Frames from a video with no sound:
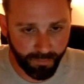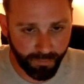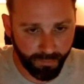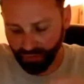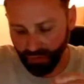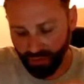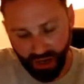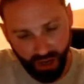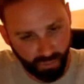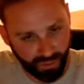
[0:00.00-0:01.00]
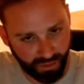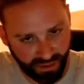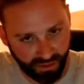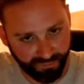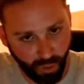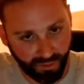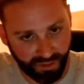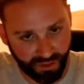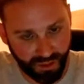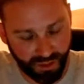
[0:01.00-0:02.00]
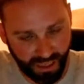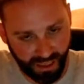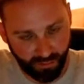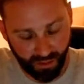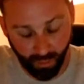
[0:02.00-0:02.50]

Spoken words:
measure the output, voltage at,